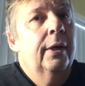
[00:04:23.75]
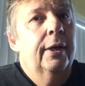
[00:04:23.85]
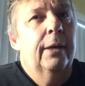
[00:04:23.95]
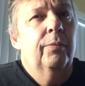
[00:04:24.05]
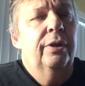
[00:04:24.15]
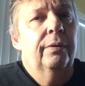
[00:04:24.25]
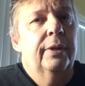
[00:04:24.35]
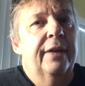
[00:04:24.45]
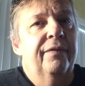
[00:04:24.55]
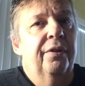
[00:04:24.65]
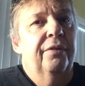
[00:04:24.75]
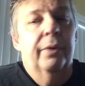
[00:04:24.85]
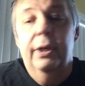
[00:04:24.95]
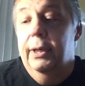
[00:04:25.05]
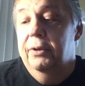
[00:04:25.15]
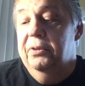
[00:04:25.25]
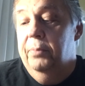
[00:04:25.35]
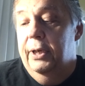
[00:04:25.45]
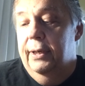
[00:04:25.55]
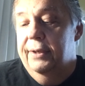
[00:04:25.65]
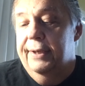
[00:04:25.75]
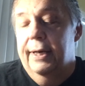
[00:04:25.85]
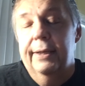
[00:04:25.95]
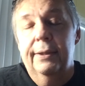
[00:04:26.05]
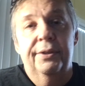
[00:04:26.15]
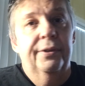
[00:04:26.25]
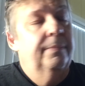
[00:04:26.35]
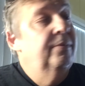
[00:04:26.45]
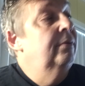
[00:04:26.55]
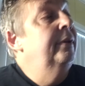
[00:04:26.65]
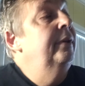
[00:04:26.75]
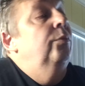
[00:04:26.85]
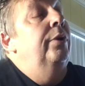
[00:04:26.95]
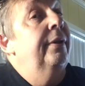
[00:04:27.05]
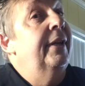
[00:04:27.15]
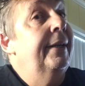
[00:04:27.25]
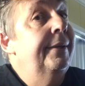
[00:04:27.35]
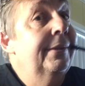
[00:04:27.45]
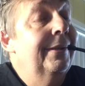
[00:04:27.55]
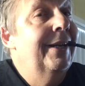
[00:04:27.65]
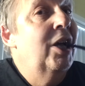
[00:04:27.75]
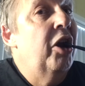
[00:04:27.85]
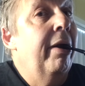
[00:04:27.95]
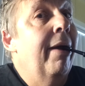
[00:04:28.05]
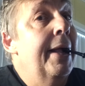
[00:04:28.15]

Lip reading: I've been doing that for 3 years. But it has gotten to the point where that is not